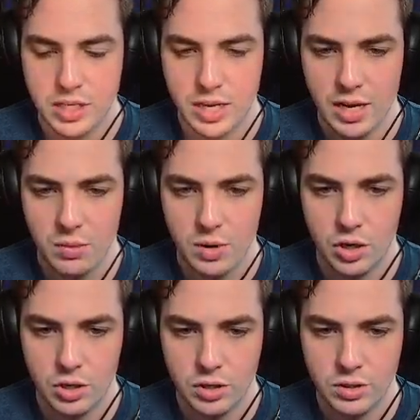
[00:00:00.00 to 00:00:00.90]
kind of what
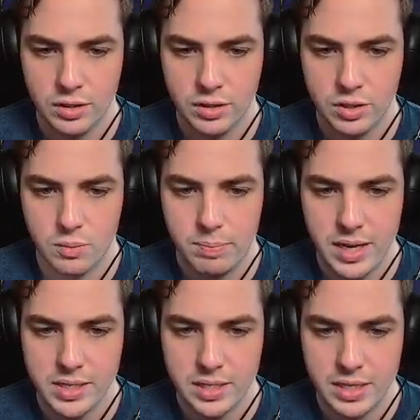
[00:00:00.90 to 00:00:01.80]
her,
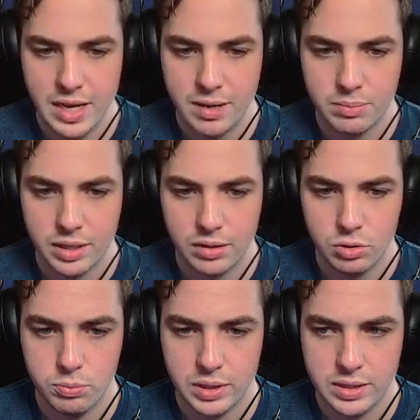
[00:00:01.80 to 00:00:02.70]
basic gameplay
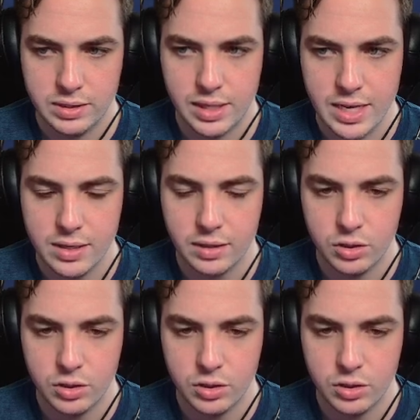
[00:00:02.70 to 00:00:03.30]
loop is like.